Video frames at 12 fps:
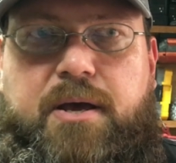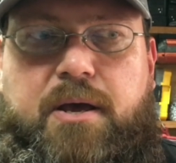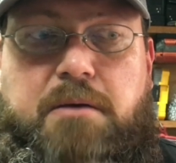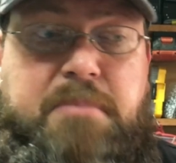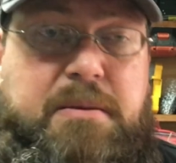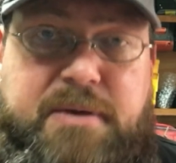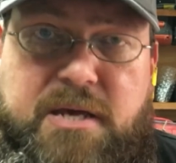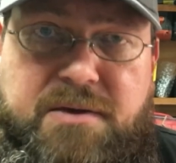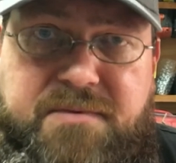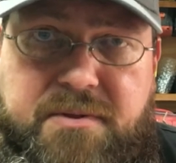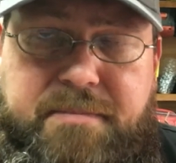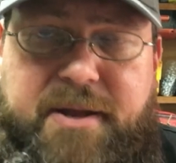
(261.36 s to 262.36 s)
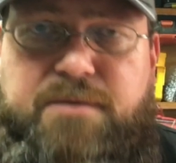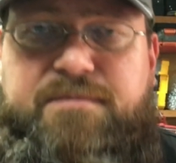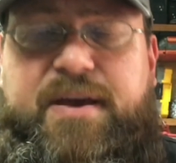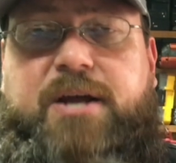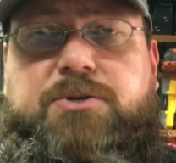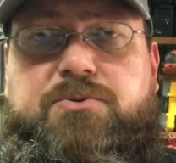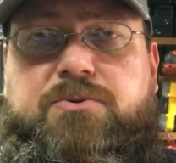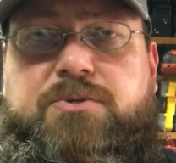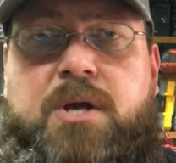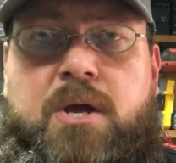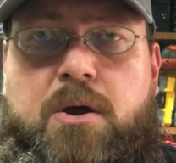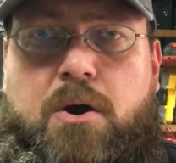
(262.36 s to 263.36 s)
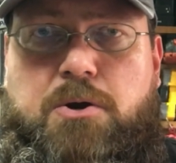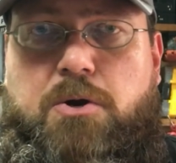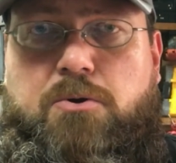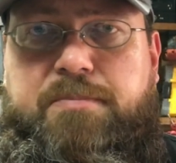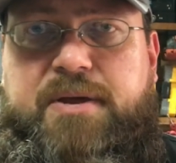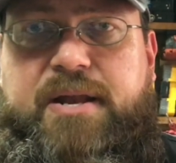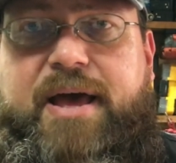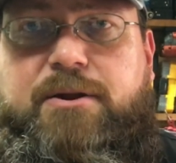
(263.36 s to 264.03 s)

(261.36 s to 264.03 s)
maybe even the manufacturers, are not going to be allowed